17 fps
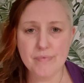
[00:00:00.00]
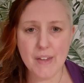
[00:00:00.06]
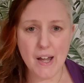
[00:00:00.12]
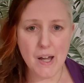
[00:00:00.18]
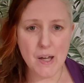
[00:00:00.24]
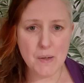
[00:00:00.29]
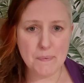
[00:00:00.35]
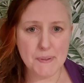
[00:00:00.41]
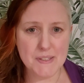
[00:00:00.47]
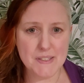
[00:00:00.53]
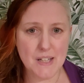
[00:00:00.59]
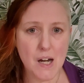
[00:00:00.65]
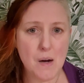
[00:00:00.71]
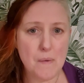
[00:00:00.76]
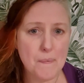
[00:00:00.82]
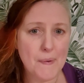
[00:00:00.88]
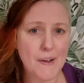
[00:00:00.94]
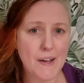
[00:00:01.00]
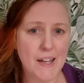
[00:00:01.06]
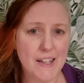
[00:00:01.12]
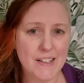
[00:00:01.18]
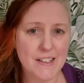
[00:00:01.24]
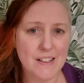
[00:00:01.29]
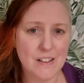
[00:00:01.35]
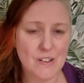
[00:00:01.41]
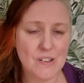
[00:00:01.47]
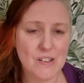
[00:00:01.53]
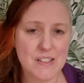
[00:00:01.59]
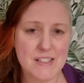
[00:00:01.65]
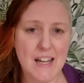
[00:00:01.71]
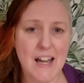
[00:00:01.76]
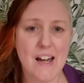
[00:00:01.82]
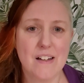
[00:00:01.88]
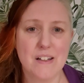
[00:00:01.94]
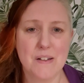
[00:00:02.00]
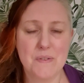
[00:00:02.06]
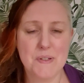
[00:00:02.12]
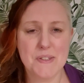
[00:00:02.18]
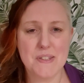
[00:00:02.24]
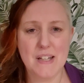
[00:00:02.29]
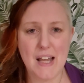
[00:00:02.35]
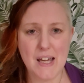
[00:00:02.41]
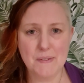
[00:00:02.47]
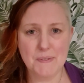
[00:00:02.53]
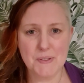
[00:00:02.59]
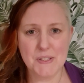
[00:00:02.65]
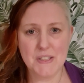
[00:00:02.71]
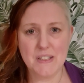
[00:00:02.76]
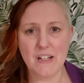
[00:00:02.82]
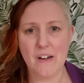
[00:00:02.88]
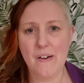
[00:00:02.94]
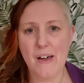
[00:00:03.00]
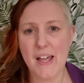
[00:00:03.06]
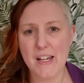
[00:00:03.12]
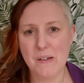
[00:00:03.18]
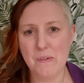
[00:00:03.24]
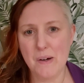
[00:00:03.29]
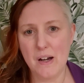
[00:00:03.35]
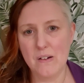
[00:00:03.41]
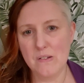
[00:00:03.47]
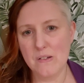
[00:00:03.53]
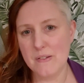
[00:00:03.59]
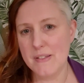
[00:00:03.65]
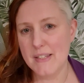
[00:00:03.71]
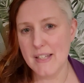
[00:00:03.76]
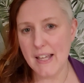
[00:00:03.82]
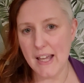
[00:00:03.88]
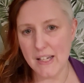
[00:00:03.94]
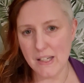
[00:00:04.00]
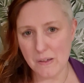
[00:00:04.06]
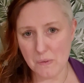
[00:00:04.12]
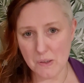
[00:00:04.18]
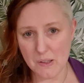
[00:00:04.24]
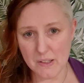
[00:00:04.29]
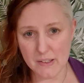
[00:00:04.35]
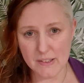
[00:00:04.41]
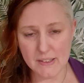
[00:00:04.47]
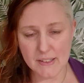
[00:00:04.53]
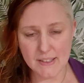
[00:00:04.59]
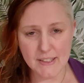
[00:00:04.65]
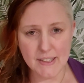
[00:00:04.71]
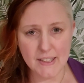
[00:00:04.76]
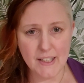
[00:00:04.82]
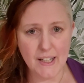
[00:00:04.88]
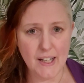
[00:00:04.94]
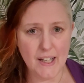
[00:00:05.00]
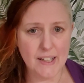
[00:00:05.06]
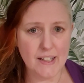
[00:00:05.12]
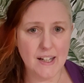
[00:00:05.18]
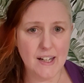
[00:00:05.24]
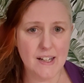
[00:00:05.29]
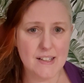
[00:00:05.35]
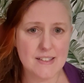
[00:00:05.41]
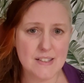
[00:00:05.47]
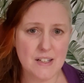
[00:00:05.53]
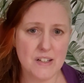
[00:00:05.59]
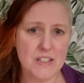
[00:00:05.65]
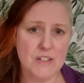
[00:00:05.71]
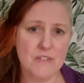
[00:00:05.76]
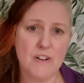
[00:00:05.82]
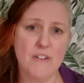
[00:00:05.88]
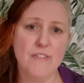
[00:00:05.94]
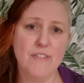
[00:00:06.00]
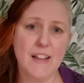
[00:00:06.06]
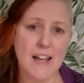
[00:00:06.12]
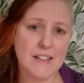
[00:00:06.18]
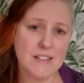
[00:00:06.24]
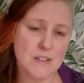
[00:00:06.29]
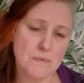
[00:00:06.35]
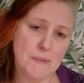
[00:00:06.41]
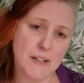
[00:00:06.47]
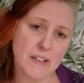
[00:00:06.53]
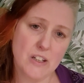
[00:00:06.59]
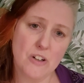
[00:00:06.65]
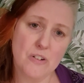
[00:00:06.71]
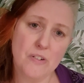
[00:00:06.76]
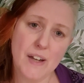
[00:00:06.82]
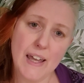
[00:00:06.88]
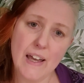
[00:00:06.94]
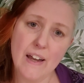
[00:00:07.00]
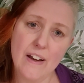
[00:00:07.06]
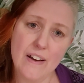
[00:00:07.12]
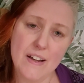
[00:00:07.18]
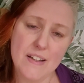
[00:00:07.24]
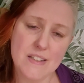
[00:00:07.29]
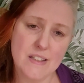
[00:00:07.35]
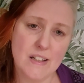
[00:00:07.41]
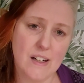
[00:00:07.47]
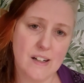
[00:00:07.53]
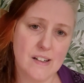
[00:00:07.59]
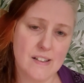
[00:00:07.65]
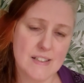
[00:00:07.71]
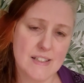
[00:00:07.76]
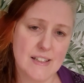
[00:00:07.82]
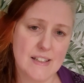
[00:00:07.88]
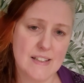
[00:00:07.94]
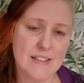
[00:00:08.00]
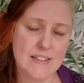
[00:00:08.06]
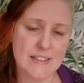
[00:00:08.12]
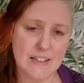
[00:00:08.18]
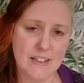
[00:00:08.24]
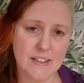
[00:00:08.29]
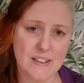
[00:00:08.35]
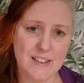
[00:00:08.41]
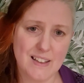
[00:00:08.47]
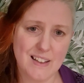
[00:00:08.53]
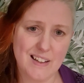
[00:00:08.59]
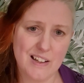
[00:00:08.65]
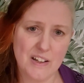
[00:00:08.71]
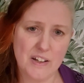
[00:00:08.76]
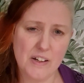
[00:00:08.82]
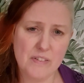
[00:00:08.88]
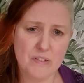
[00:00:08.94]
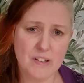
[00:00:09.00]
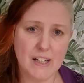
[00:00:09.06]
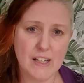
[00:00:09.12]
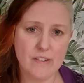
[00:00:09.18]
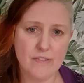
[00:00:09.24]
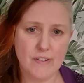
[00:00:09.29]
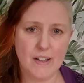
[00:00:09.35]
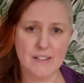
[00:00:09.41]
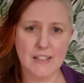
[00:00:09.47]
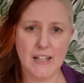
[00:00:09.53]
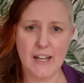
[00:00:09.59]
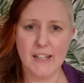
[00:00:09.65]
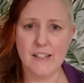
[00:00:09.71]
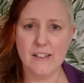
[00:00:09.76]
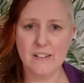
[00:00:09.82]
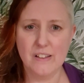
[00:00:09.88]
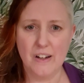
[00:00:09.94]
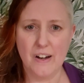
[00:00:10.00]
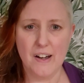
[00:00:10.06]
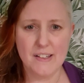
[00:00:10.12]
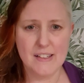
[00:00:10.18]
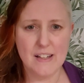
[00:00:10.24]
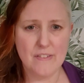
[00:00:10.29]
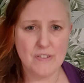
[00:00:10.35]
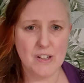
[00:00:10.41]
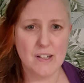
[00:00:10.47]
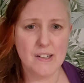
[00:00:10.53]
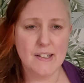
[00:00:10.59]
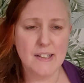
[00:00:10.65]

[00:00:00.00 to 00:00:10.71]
Opened up in lockdown. I wasn't able to go anywhere or see anyone, and I started to reflect on my career as an artist, and I really felt like, you know, I'd never